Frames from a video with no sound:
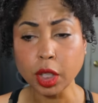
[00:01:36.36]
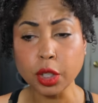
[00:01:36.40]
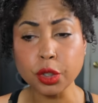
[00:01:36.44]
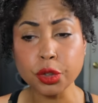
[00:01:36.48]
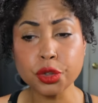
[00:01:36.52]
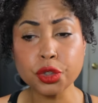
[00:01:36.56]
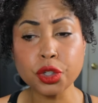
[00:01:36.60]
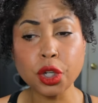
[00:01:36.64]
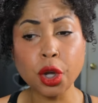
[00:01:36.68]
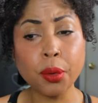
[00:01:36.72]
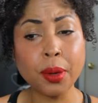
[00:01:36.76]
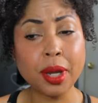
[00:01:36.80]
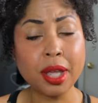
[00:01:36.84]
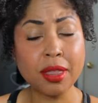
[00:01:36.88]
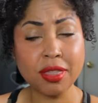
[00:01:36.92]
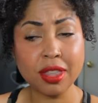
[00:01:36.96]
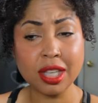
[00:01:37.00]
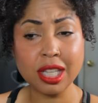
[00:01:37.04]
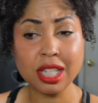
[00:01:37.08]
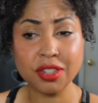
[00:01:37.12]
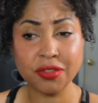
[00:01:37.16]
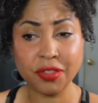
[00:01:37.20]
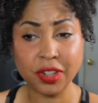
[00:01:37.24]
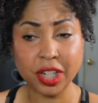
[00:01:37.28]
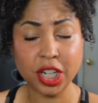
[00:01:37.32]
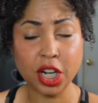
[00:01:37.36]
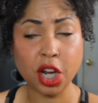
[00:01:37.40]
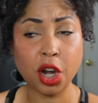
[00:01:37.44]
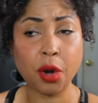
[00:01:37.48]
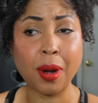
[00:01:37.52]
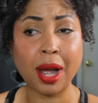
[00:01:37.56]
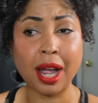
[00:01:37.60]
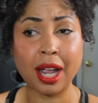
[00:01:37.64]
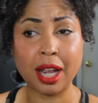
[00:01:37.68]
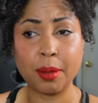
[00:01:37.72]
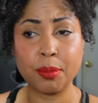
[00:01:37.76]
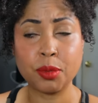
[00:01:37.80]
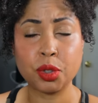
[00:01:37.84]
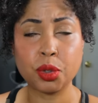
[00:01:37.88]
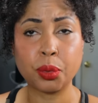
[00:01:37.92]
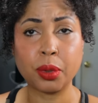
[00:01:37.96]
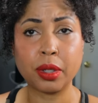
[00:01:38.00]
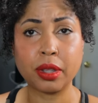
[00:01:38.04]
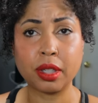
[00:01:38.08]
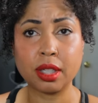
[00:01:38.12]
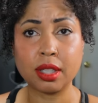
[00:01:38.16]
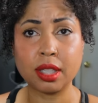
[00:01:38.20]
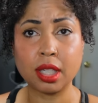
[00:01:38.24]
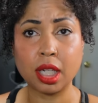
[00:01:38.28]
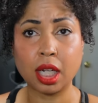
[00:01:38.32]
So in this video, I am
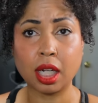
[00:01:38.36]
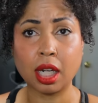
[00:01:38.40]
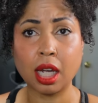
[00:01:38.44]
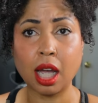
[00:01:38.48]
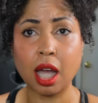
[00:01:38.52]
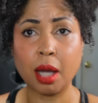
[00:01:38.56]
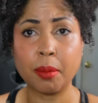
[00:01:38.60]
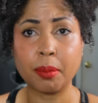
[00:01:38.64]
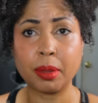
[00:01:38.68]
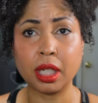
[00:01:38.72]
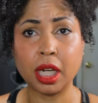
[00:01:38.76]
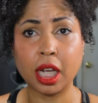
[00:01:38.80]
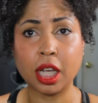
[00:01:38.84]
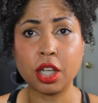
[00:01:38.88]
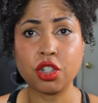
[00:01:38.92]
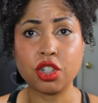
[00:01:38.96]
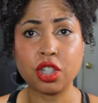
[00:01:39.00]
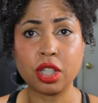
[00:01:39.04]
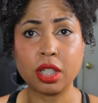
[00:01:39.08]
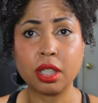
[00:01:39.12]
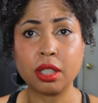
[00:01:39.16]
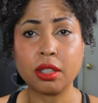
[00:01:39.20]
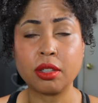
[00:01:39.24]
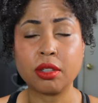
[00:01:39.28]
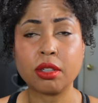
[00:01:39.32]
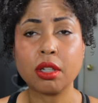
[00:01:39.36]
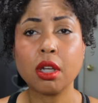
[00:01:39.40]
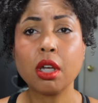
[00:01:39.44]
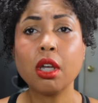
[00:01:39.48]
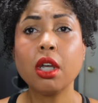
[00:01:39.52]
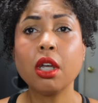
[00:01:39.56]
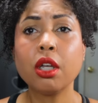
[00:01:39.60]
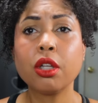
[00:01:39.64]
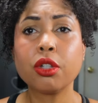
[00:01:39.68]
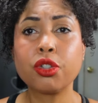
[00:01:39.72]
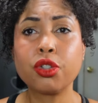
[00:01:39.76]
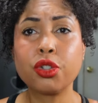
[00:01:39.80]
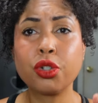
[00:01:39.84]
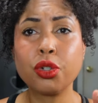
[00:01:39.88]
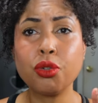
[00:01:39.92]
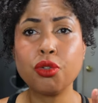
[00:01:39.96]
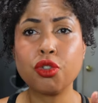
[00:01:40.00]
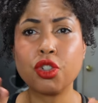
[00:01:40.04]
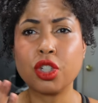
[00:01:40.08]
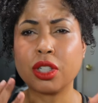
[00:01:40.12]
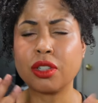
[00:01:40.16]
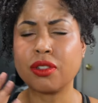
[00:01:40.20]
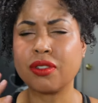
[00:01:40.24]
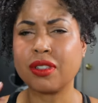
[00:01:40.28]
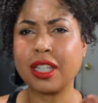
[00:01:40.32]
doing the 10 combinations to
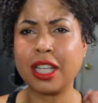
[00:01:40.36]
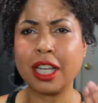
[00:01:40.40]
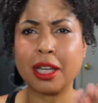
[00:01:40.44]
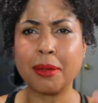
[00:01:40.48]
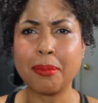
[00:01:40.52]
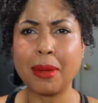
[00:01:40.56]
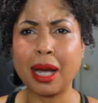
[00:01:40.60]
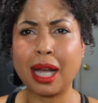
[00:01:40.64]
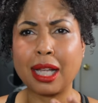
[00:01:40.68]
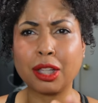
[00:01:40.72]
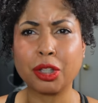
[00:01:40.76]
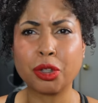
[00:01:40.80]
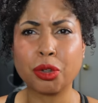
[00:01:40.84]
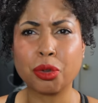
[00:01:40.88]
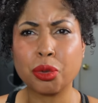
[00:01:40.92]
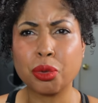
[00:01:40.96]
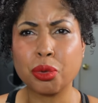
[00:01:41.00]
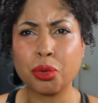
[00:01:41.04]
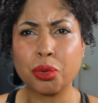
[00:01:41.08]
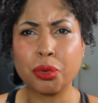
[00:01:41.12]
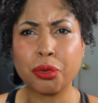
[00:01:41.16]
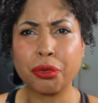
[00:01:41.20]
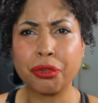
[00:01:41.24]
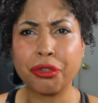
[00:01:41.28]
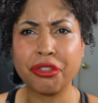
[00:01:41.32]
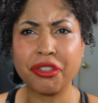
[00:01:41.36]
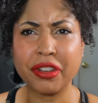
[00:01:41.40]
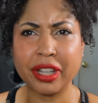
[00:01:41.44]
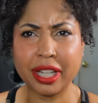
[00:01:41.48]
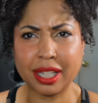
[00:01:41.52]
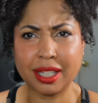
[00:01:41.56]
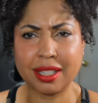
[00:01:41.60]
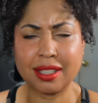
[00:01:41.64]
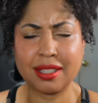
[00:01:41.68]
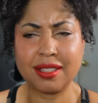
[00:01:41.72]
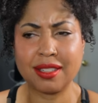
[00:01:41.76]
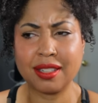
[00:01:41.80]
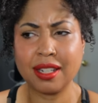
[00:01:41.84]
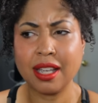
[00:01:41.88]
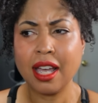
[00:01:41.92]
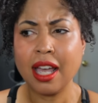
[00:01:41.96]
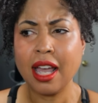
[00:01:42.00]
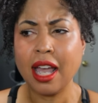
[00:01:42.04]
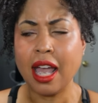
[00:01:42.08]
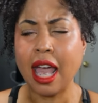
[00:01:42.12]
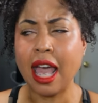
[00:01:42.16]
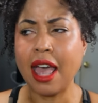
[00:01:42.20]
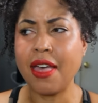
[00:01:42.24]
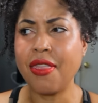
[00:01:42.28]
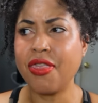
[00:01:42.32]
just get my little fix.
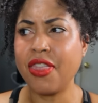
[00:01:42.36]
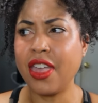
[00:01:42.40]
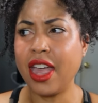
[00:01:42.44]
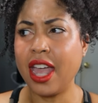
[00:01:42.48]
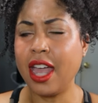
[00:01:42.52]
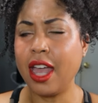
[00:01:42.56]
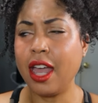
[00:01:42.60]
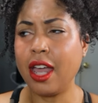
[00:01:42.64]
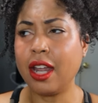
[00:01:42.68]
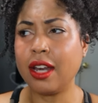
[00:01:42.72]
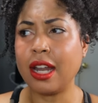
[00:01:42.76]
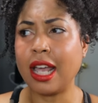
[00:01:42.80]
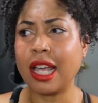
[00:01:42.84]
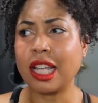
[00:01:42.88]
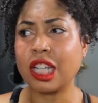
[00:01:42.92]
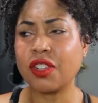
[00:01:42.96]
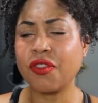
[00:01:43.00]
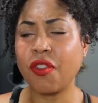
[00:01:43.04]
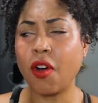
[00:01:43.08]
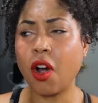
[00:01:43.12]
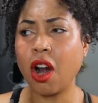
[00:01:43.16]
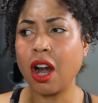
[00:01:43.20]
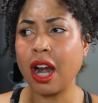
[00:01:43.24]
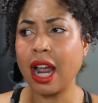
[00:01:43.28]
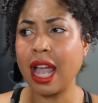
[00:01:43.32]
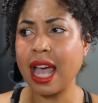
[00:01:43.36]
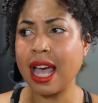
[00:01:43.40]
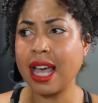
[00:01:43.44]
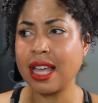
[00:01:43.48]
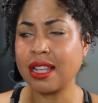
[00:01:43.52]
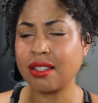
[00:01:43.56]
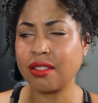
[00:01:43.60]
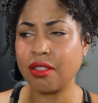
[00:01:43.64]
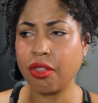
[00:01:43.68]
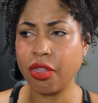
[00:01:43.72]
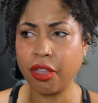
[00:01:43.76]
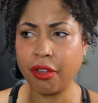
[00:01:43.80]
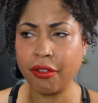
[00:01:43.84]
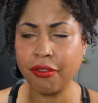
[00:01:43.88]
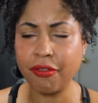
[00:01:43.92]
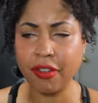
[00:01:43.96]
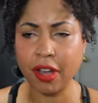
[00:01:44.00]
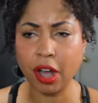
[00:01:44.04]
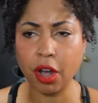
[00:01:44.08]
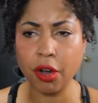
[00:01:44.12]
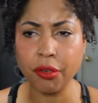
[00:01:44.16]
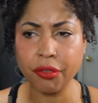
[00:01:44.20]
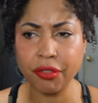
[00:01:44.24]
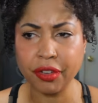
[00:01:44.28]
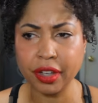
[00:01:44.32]
And then as far as the
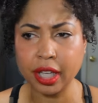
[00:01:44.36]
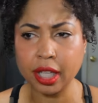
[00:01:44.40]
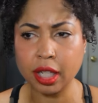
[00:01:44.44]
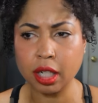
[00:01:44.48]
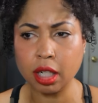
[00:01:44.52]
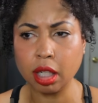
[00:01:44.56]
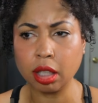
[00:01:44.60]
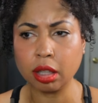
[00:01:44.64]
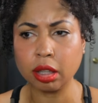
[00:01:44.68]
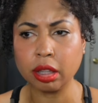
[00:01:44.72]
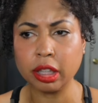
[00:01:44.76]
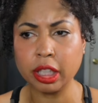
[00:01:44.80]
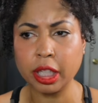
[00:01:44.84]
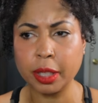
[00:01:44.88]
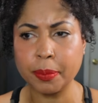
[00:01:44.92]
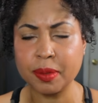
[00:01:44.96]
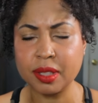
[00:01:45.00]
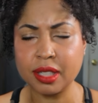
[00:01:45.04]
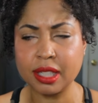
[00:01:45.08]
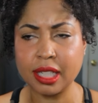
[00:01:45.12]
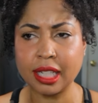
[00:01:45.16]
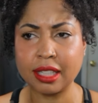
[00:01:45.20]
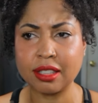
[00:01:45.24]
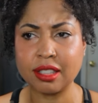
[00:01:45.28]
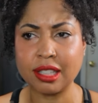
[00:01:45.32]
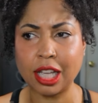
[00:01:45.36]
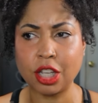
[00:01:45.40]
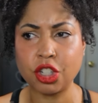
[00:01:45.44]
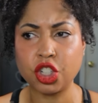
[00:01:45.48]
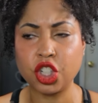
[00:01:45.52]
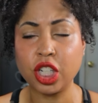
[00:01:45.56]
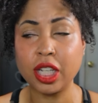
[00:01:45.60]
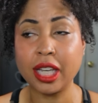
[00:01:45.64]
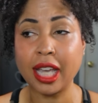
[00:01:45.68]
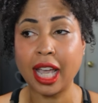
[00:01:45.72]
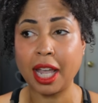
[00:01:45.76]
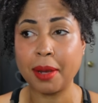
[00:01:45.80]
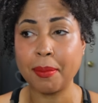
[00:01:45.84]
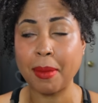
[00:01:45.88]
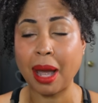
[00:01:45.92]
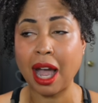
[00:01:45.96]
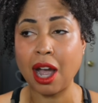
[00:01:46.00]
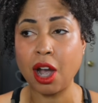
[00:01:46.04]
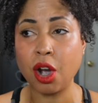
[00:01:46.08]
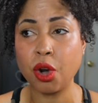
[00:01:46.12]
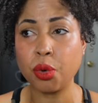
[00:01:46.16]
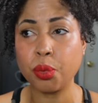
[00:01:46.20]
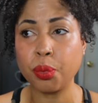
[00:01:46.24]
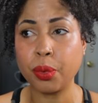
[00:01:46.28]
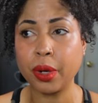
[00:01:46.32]
velvet lipsticks that she came
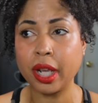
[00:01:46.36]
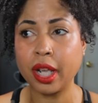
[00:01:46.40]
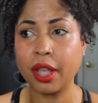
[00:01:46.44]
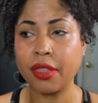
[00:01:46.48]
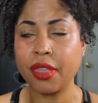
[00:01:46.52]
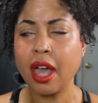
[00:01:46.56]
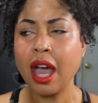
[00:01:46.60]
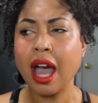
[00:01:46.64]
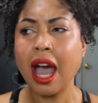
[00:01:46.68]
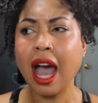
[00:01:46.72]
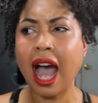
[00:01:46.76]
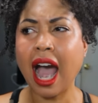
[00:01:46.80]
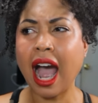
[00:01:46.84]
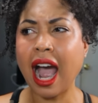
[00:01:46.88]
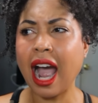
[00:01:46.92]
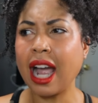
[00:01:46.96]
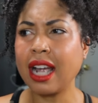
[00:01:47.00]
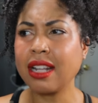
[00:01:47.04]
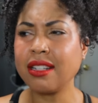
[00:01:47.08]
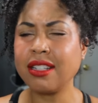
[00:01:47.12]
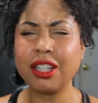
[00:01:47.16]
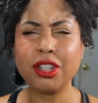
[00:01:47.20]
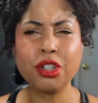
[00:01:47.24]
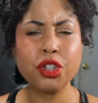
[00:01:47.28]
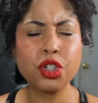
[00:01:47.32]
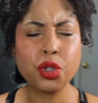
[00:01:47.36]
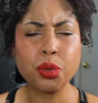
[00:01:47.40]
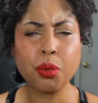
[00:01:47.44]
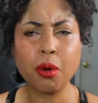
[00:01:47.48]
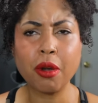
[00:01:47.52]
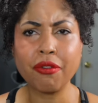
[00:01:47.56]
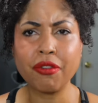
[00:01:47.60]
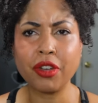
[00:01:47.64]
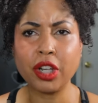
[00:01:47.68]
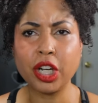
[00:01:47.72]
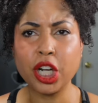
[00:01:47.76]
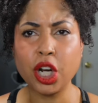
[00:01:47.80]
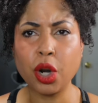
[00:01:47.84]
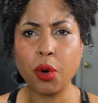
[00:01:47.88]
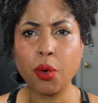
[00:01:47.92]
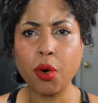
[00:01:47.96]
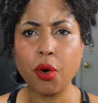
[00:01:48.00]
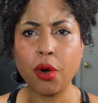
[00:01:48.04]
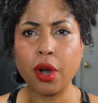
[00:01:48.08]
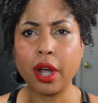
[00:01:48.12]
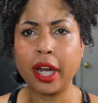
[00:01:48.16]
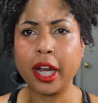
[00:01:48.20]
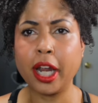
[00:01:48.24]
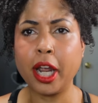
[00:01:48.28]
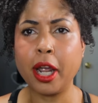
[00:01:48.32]
out with, I didn't do a video
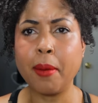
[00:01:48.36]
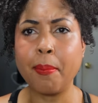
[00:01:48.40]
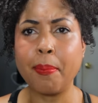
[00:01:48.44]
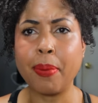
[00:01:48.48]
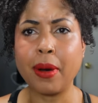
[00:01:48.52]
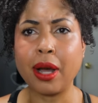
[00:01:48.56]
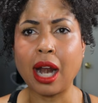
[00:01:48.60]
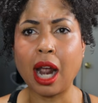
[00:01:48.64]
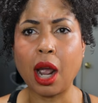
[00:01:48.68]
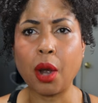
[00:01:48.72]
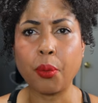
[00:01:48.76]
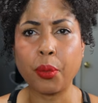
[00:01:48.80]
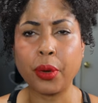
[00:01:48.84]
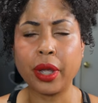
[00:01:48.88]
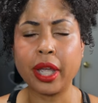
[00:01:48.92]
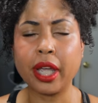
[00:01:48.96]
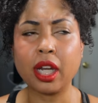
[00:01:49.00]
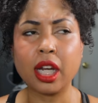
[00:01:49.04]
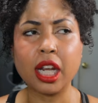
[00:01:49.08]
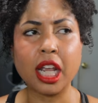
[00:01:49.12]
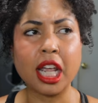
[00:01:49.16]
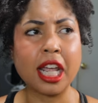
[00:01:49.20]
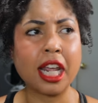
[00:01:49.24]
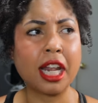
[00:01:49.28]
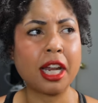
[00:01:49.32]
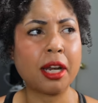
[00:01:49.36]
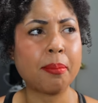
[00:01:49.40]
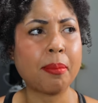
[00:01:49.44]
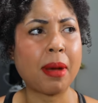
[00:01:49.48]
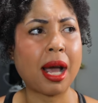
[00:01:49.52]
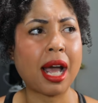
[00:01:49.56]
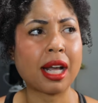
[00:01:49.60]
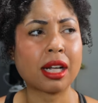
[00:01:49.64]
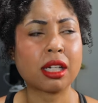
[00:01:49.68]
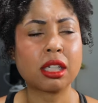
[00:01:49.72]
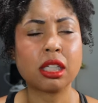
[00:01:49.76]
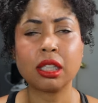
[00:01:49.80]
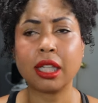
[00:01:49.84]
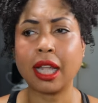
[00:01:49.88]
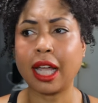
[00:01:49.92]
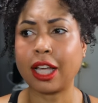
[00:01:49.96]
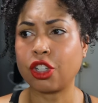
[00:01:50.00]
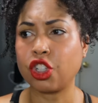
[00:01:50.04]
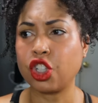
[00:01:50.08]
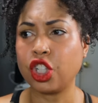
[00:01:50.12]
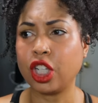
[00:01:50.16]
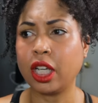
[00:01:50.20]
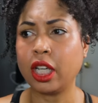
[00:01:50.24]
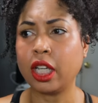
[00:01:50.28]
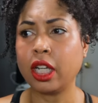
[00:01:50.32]
on it, but I went in my
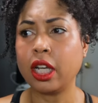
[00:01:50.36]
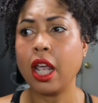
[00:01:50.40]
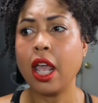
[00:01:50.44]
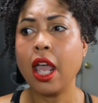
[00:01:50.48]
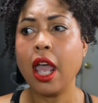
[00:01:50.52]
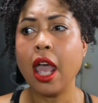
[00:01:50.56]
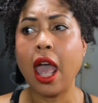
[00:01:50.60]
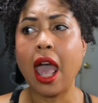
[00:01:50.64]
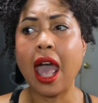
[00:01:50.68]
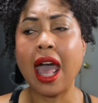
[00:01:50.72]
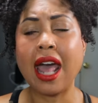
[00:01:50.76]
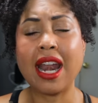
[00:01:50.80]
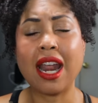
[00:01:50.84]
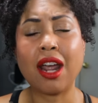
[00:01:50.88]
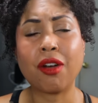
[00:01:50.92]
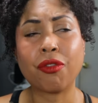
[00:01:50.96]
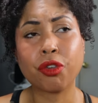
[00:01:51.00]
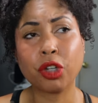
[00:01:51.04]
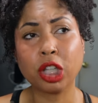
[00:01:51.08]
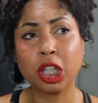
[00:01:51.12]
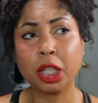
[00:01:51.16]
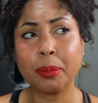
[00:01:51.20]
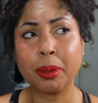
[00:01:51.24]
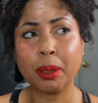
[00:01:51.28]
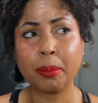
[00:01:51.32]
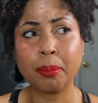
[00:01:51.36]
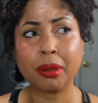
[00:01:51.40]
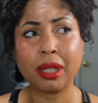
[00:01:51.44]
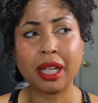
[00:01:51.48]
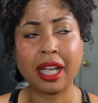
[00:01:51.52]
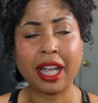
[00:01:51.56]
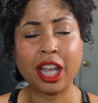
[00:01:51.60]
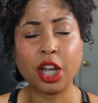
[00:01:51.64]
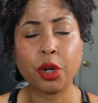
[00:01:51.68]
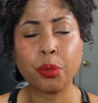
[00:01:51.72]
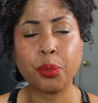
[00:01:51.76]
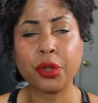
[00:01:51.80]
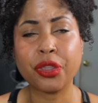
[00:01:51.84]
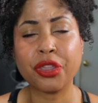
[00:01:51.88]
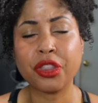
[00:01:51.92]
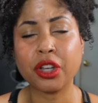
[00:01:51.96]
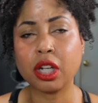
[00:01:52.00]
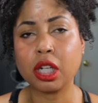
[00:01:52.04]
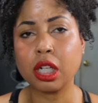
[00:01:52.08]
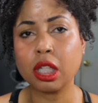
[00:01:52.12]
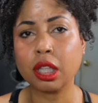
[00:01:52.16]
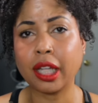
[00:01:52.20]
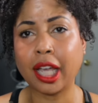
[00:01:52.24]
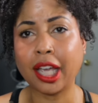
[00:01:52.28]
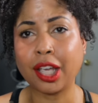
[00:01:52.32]
collection and have really been playing with the
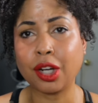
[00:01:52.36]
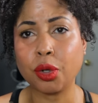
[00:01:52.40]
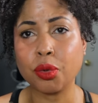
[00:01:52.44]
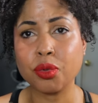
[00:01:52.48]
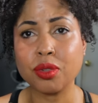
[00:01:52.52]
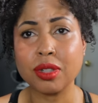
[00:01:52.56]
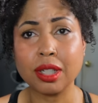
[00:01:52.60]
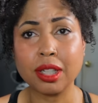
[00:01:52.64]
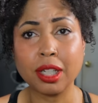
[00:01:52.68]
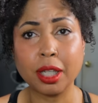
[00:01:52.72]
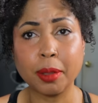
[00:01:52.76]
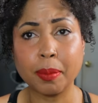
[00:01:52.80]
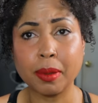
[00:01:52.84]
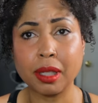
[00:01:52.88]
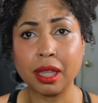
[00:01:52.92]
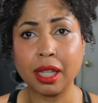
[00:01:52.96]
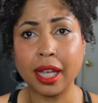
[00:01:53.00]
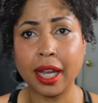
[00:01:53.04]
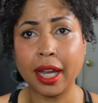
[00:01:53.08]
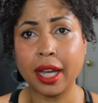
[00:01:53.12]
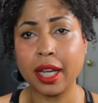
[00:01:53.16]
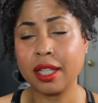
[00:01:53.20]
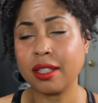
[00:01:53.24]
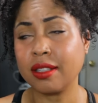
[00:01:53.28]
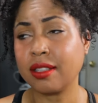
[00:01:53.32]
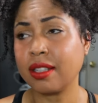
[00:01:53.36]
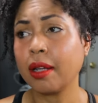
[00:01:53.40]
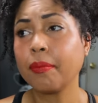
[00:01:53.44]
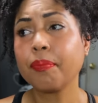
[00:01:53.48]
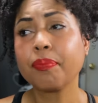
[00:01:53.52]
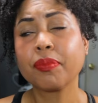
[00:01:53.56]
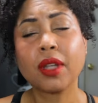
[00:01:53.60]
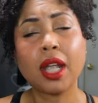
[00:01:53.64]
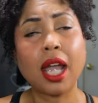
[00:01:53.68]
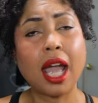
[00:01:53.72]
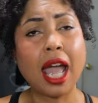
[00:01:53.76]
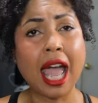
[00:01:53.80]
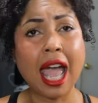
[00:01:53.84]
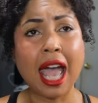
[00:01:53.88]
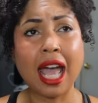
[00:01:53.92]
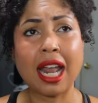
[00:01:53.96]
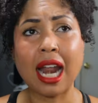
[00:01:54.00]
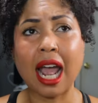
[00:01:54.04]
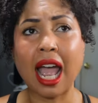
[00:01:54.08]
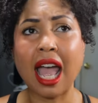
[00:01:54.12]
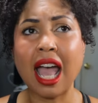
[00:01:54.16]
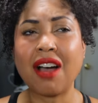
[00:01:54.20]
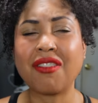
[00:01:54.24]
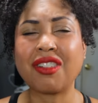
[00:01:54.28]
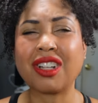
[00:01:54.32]
Kaleidos lip clays. And
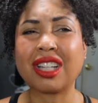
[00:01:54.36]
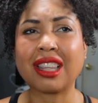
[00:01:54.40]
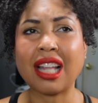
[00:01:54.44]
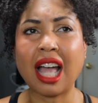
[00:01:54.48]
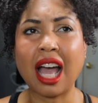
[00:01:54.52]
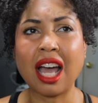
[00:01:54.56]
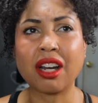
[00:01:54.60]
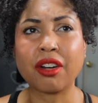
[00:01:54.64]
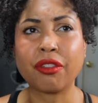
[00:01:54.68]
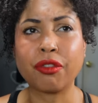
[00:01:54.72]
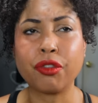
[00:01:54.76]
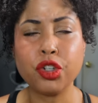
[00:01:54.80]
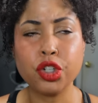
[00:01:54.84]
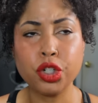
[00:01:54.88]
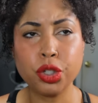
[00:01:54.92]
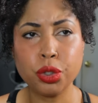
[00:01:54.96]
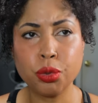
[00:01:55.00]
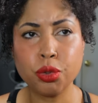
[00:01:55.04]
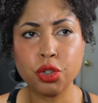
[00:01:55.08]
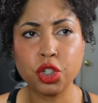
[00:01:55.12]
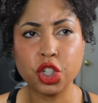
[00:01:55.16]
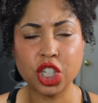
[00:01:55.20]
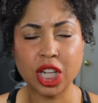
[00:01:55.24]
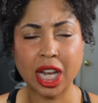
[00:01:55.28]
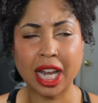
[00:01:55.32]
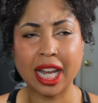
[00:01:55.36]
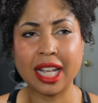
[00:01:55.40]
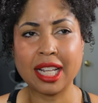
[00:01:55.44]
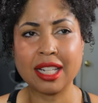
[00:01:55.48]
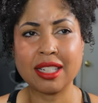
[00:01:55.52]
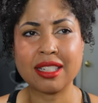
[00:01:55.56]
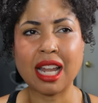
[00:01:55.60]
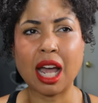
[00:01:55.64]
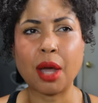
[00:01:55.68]
I have a lot of nude shades.